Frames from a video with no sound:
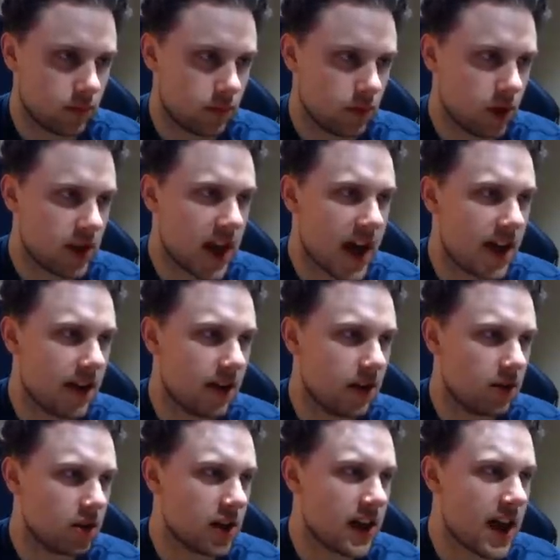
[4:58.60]
Look at that.
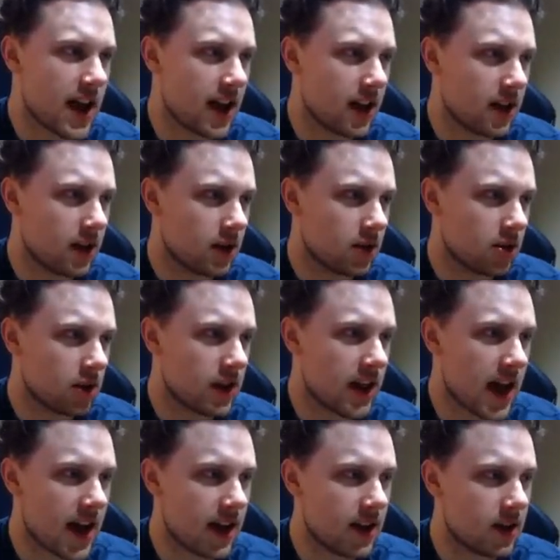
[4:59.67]
Look at that. Look at
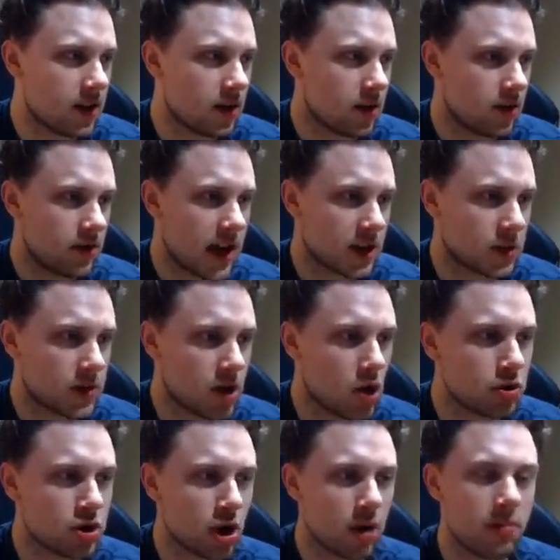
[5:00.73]
that. That's with no
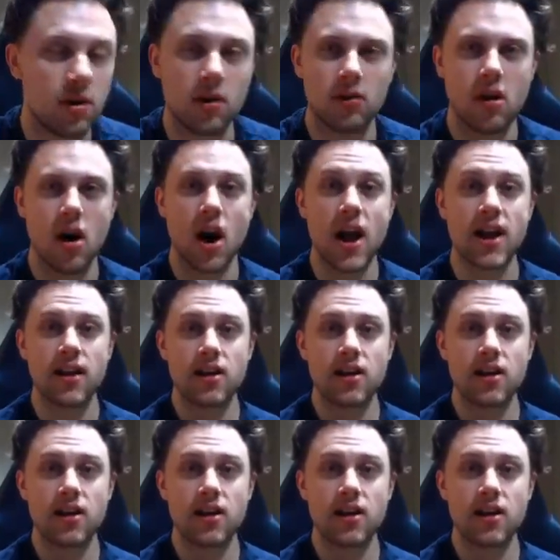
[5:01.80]
turbo. All right,